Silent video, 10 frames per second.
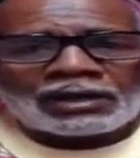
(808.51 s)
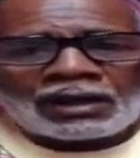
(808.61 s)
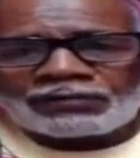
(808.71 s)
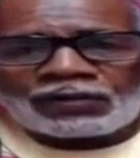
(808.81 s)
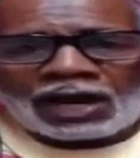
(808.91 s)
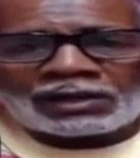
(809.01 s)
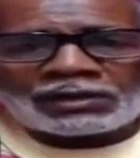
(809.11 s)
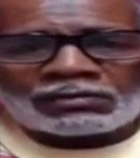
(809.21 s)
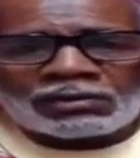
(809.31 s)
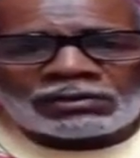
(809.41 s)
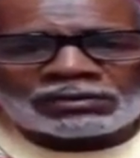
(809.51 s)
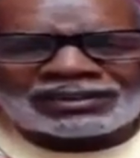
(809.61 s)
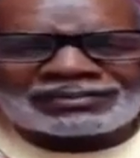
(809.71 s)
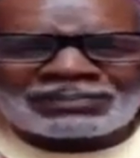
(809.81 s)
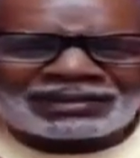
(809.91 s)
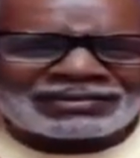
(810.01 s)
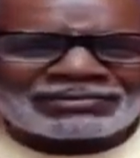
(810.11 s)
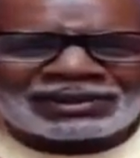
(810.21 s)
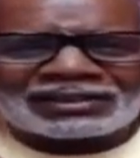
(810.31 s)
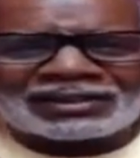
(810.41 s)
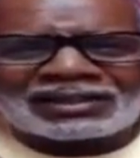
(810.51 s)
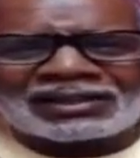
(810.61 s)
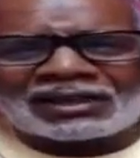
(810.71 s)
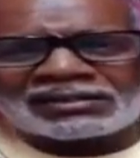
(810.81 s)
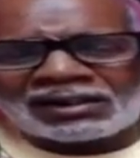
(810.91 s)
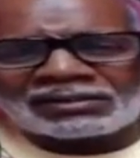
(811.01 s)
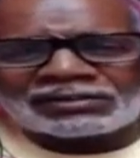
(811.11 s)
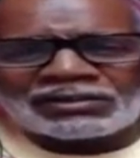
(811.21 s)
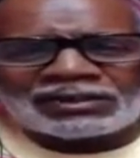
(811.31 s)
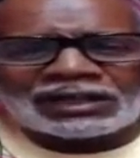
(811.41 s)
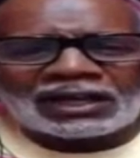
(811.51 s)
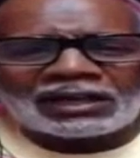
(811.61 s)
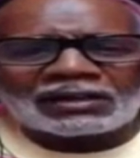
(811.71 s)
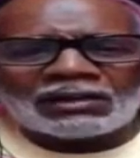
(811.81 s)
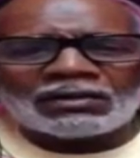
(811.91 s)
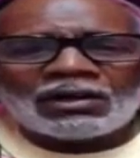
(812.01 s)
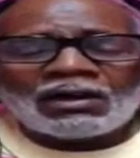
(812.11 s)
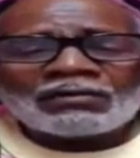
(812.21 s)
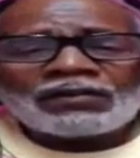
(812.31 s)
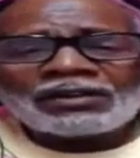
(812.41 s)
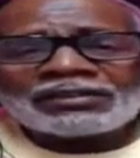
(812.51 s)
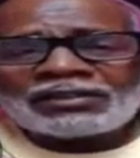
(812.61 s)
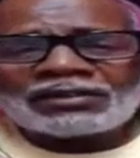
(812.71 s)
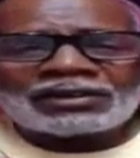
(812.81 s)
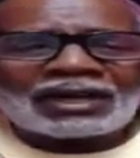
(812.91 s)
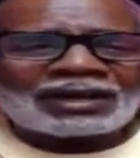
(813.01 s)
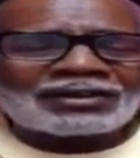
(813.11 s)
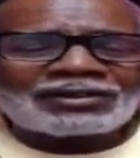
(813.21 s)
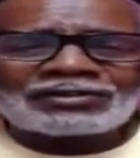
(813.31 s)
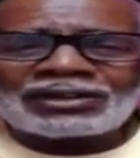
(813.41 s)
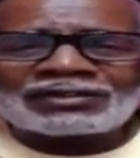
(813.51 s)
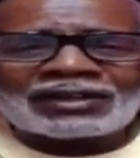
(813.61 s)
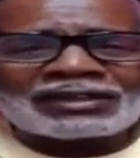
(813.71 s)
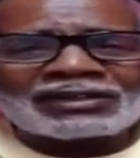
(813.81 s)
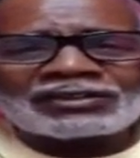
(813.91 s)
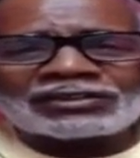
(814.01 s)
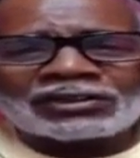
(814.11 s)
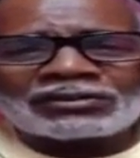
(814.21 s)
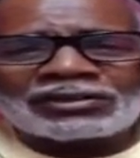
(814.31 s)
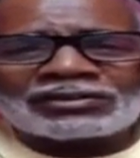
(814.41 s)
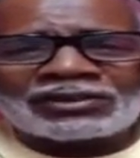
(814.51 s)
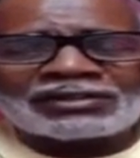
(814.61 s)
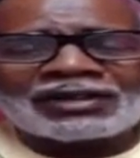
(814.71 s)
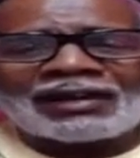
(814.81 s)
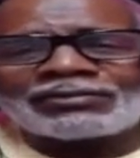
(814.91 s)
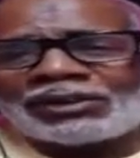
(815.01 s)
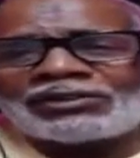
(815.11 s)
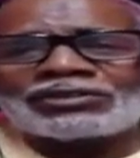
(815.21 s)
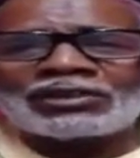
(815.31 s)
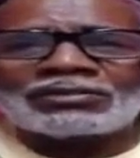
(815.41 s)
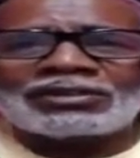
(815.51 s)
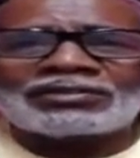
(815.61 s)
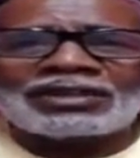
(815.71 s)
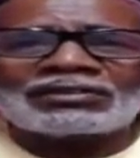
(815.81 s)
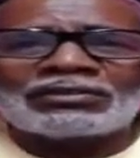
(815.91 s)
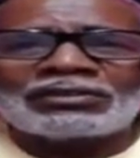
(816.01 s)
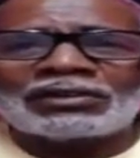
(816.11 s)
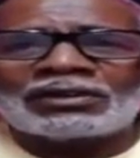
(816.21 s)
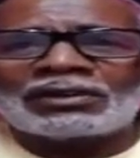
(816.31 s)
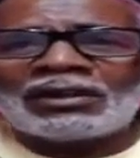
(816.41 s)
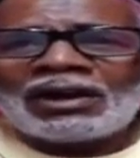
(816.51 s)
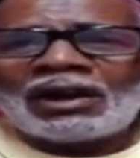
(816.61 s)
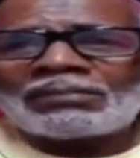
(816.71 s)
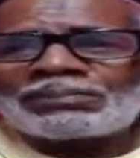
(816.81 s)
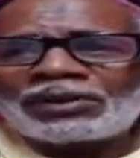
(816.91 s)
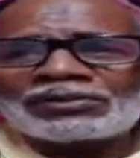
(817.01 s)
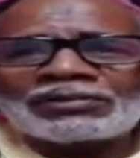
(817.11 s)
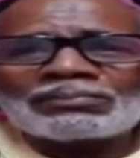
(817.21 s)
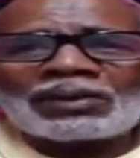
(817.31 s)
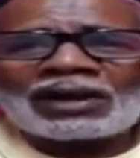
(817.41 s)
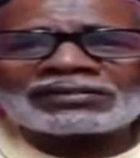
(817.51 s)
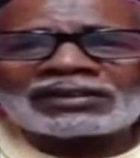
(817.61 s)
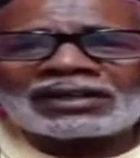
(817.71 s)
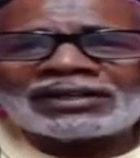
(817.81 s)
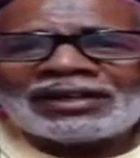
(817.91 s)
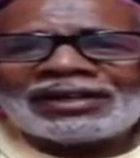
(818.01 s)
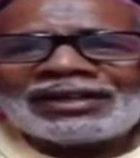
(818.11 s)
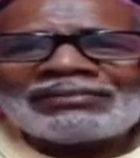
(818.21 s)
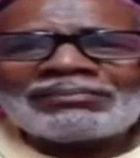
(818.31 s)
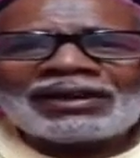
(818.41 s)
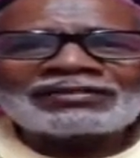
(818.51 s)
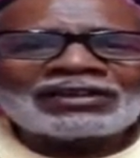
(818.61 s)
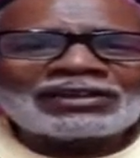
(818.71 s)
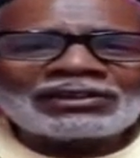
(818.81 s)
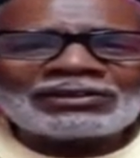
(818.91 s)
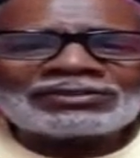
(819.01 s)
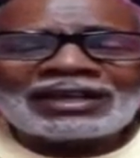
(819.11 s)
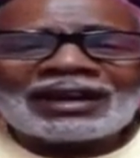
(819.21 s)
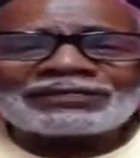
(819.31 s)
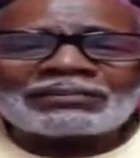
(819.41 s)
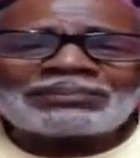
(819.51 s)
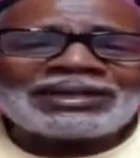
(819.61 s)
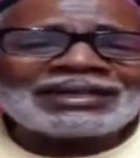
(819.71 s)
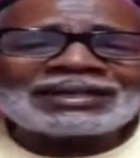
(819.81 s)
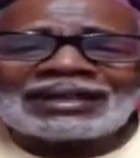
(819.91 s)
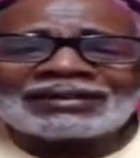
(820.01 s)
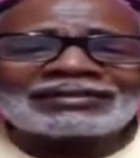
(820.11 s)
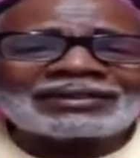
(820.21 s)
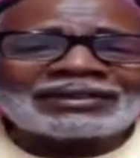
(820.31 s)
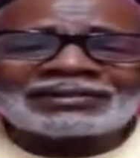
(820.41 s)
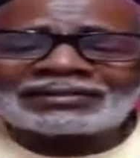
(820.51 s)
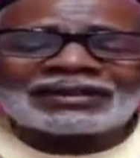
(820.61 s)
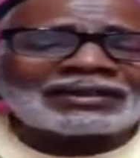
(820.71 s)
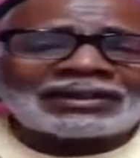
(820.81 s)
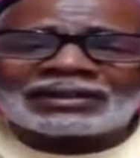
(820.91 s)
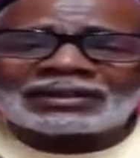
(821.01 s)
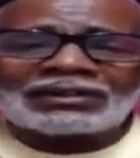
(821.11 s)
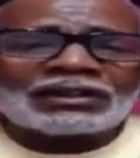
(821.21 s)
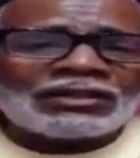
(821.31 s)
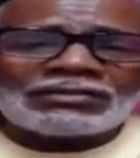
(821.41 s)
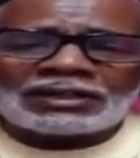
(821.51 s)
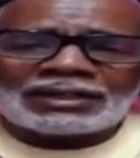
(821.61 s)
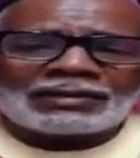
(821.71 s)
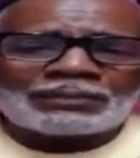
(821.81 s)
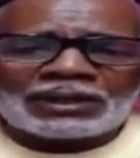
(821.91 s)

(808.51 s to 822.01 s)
and not following the rules, especially when they're telling our young children they can't go. Folks, you know a lot of the drinks out there are sugary drinks. Dice, what do sugary drinks do to a person's prostate? It makes it loose. They have to pee constantly and continually they're